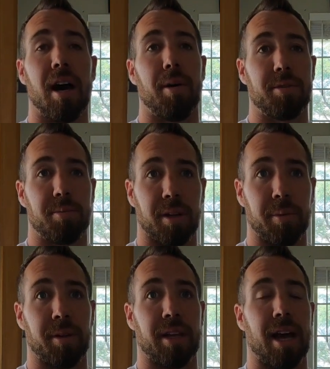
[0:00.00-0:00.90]
I was really,
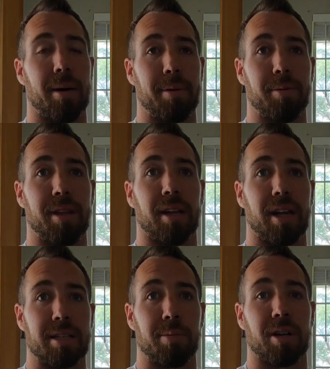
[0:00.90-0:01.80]
really happy with that
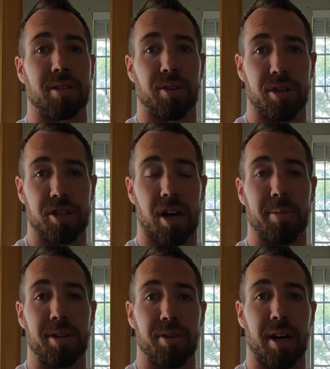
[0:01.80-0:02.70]
last block. So good job
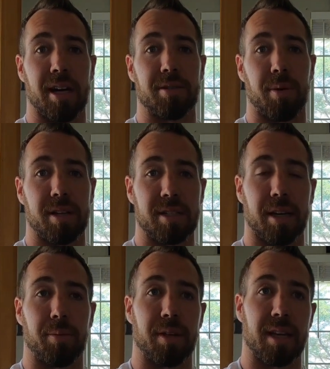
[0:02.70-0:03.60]
on you guys, way to
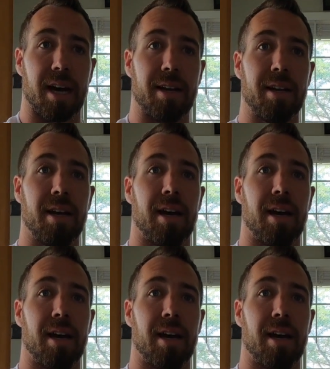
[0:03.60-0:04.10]
stick with that.